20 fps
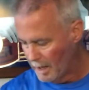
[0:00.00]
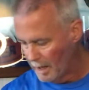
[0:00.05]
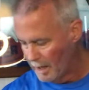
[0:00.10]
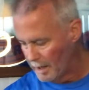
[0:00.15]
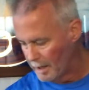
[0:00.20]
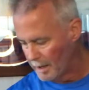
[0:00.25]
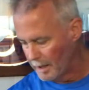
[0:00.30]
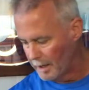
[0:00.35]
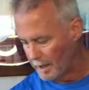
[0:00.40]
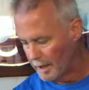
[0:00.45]

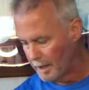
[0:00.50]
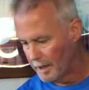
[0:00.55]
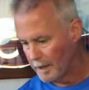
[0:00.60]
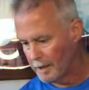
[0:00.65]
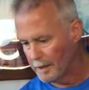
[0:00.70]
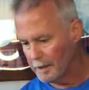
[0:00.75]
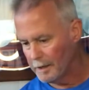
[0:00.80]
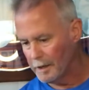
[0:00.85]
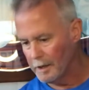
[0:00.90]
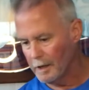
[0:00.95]

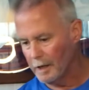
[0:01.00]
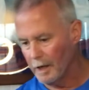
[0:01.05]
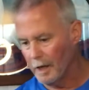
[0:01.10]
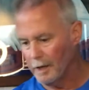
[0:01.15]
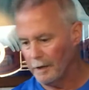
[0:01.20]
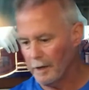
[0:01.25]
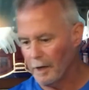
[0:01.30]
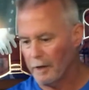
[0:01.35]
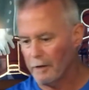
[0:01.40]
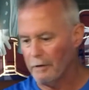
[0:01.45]
and
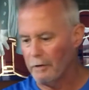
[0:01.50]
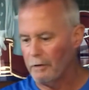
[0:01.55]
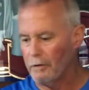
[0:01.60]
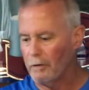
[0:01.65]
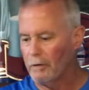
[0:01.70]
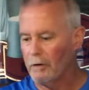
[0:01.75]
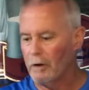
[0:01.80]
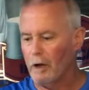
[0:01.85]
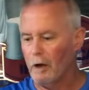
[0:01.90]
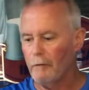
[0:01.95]

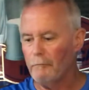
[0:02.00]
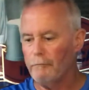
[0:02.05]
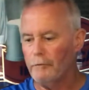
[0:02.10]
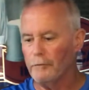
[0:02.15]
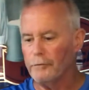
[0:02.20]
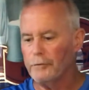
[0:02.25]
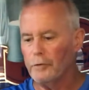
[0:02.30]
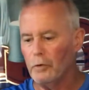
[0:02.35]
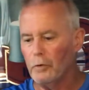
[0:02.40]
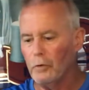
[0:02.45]
another
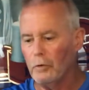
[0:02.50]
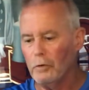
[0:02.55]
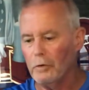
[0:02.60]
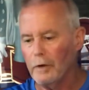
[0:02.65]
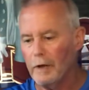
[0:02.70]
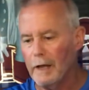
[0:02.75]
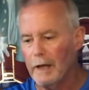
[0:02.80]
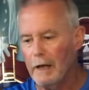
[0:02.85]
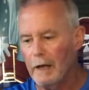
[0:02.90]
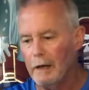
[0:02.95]
helpful
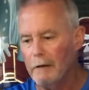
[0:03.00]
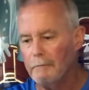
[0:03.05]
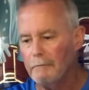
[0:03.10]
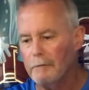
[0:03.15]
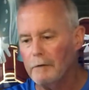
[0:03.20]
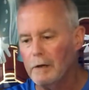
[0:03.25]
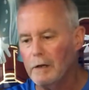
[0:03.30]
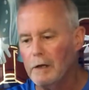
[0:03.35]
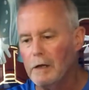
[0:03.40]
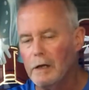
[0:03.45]
tool to
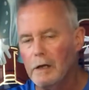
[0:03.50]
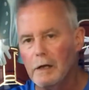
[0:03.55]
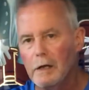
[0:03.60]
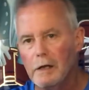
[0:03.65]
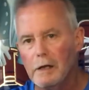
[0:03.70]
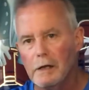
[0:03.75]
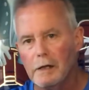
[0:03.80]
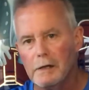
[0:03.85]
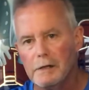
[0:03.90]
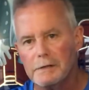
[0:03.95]
have
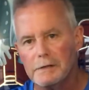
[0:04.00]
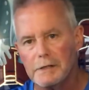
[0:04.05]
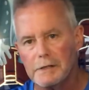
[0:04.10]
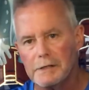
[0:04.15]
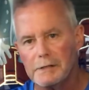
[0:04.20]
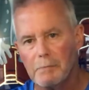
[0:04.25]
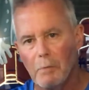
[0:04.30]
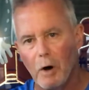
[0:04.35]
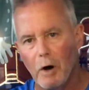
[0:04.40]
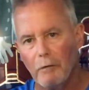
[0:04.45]
is a
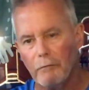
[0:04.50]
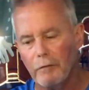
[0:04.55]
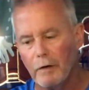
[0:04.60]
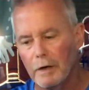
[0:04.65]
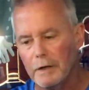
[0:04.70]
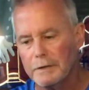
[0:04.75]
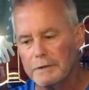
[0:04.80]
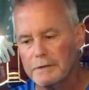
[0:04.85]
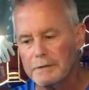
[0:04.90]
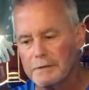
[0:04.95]
small
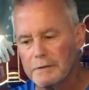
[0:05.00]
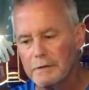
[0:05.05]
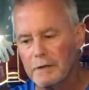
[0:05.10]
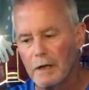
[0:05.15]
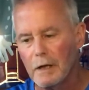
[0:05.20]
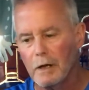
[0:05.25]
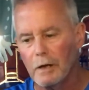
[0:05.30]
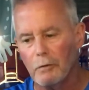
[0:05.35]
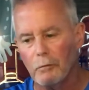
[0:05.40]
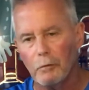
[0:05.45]
vise
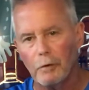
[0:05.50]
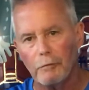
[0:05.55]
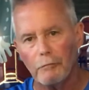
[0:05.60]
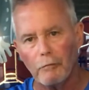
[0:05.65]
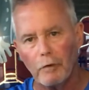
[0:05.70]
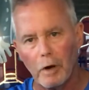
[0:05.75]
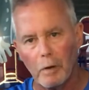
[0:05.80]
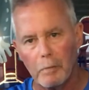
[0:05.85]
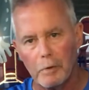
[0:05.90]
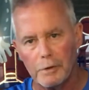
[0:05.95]
with
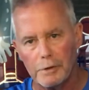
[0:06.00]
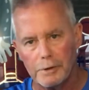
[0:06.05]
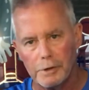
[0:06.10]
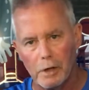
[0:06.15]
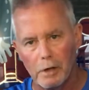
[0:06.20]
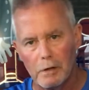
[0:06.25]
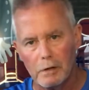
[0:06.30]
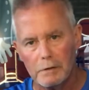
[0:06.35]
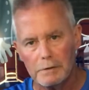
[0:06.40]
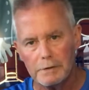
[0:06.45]
rubber
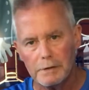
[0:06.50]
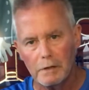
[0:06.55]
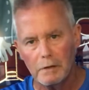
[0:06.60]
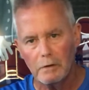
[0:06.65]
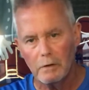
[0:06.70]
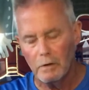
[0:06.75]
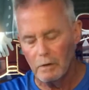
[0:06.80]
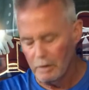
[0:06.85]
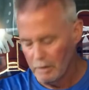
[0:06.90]
jaws.